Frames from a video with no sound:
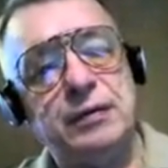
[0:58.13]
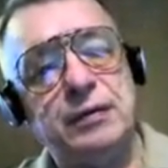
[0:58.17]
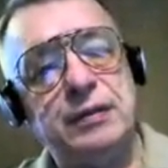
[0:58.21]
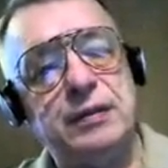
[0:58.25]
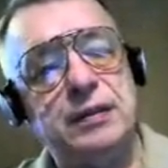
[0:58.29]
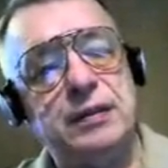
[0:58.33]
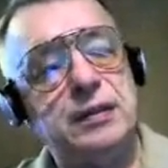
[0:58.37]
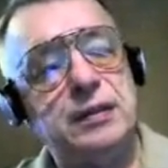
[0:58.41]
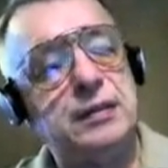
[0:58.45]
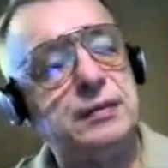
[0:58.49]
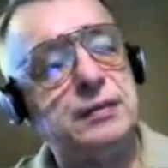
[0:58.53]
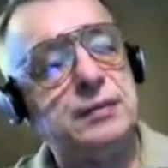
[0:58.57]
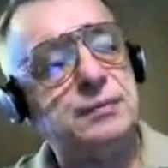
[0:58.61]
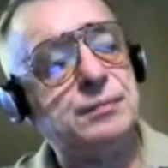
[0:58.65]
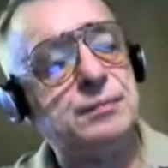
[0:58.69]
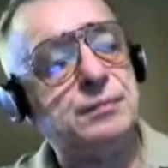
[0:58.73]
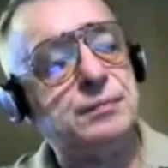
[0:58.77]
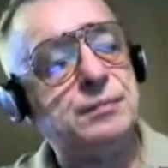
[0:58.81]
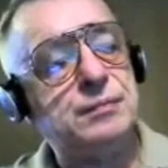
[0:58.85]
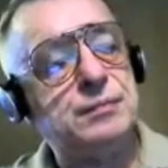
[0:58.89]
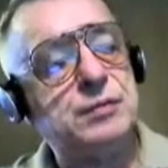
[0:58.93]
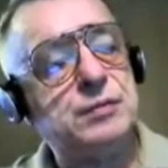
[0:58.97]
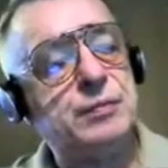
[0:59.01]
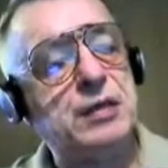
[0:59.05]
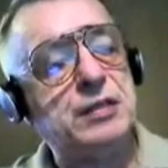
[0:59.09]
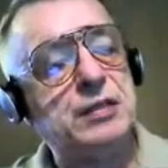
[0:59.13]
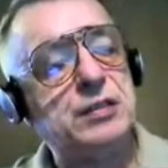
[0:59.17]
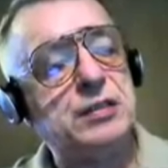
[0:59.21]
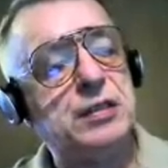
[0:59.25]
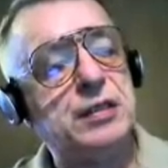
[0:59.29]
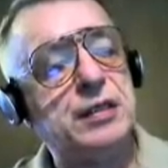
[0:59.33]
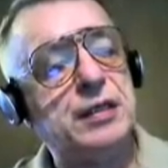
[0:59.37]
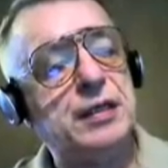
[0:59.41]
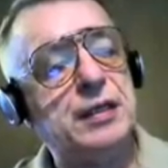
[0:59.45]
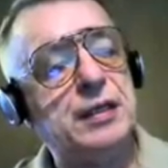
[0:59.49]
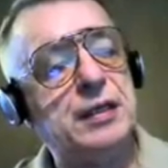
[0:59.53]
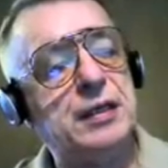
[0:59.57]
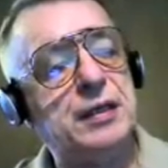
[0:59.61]
the
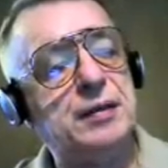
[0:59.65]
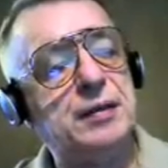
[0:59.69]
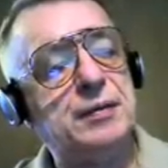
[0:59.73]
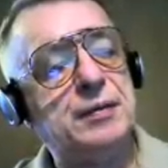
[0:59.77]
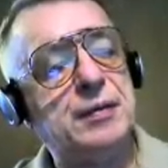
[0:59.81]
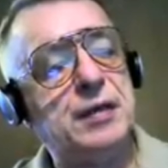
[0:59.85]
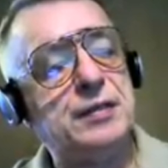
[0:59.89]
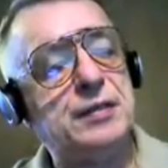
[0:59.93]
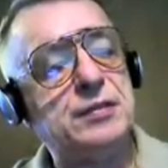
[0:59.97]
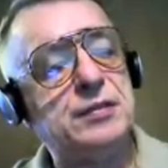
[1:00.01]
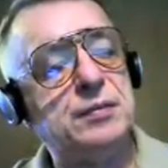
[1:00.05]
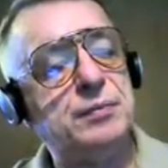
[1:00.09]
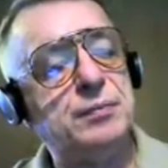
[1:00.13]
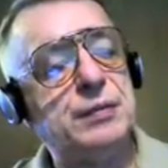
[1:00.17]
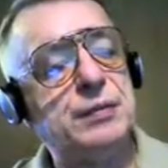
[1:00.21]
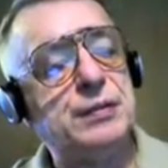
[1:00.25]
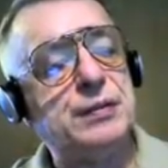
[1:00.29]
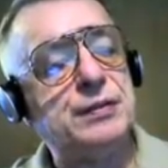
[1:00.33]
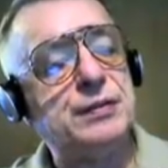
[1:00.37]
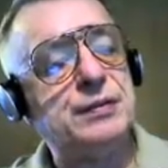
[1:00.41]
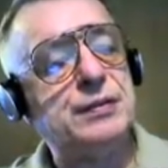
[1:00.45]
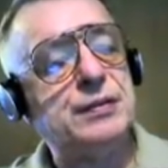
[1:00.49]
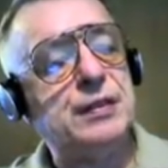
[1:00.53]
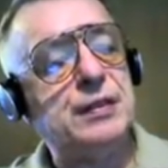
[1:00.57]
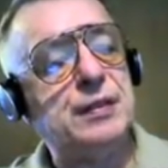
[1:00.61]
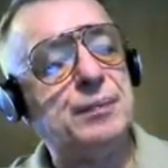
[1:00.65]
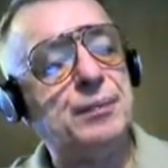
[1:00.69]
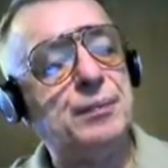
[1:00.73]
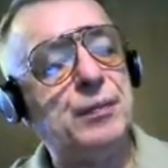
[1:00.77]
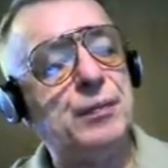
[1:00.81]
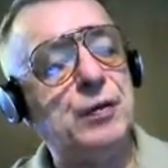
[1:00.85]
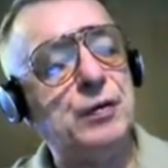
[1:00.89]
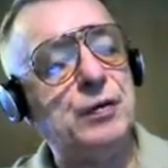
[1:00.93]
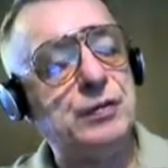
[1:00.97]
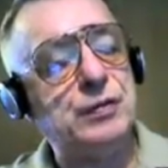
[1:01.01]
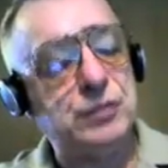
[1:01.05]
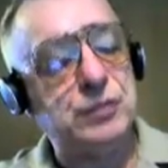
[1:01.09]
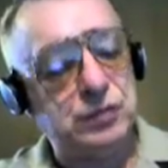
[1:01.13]
specially custom built
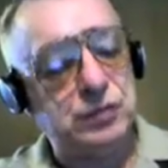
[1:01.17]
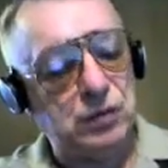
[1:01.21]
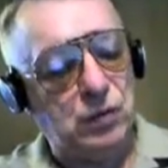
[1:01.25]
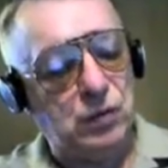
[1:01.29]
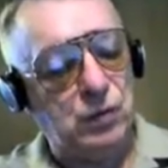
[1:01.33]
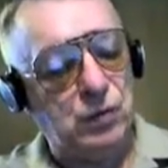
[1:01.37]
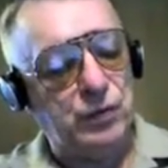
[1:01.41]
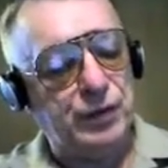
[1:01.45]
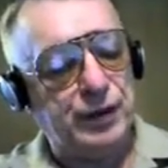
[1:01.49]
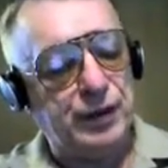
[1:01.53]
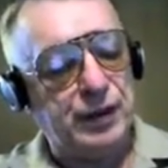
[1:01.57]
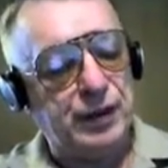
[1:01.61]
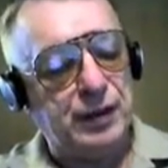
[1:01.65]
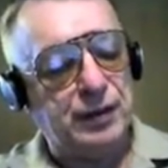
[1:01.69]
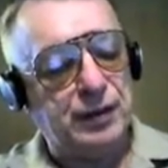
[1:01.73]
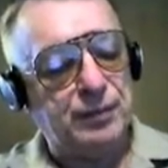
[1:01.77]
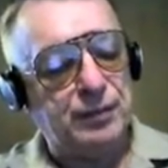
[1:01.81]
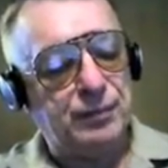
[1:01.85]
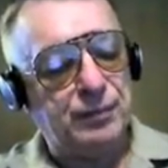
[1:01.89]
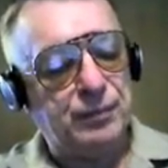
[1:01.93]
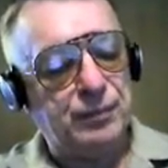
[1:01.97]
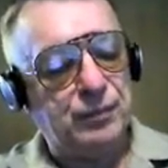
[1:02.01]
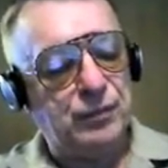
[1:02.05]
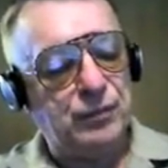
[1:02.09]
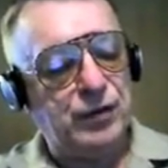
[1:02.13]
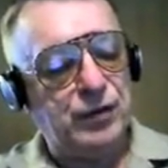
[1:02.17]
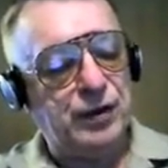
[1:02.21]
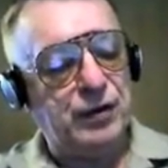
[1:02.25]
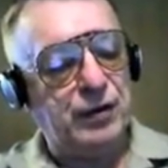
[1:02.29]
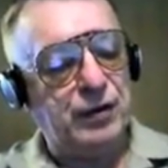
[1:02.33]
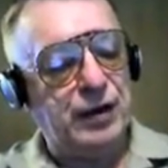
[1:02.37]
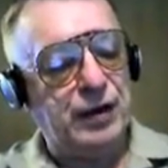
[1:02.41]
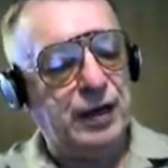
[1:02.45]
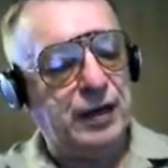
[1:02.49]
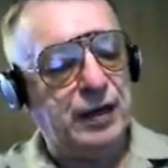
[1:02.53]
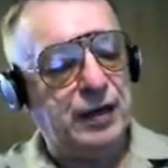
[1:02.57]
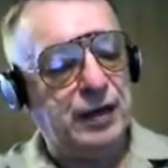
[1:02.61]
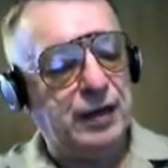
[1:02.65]
hooks to hold the reader
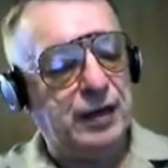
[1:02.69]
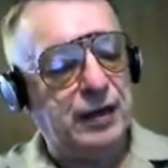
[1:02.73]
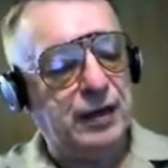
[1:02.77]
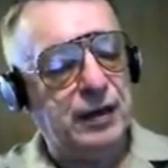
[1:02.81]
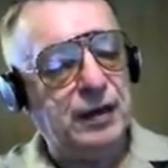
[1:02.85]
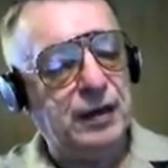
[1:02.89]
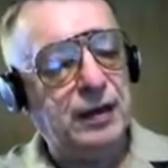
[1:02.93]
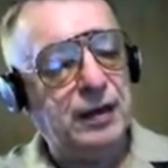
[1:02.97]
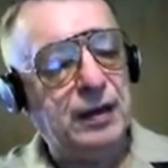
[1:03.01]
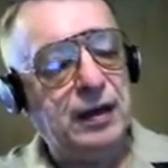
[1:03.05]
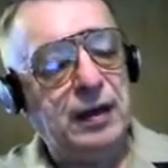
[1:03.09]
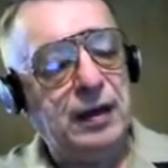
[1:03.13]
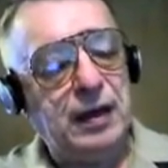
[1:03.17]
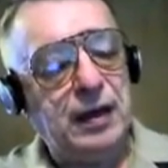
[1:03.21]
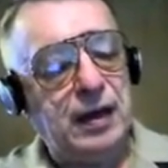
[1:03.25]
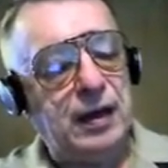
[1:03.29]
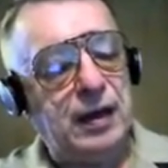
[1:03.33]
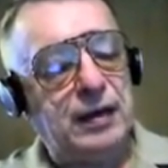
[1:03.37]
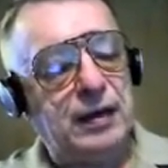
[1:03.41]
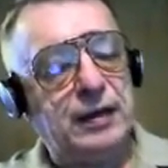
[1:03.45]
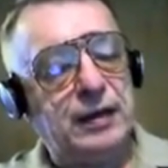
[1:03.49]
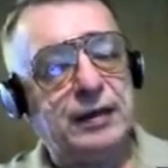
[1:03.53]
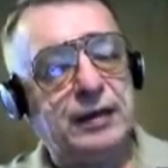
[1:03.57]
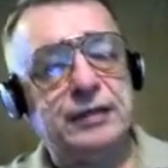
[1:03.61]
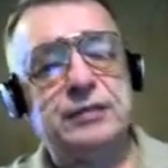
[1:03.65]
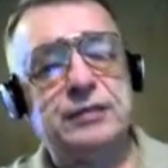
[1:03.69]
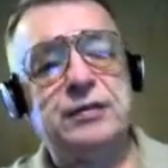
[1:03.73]
in and let it